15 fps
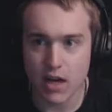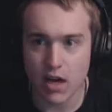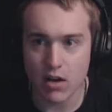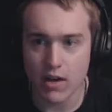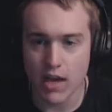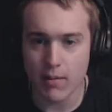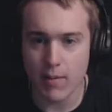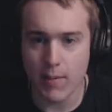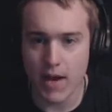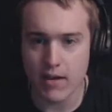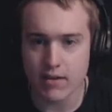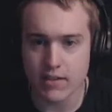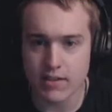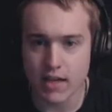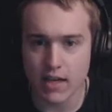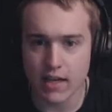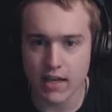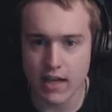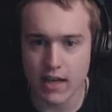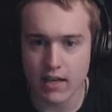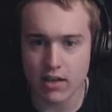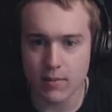Okay, my battery's dying.
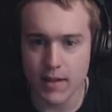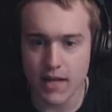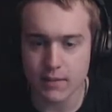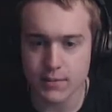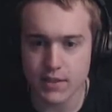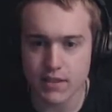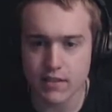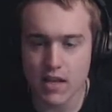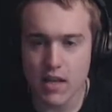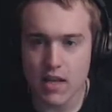I gotta go back upstairs.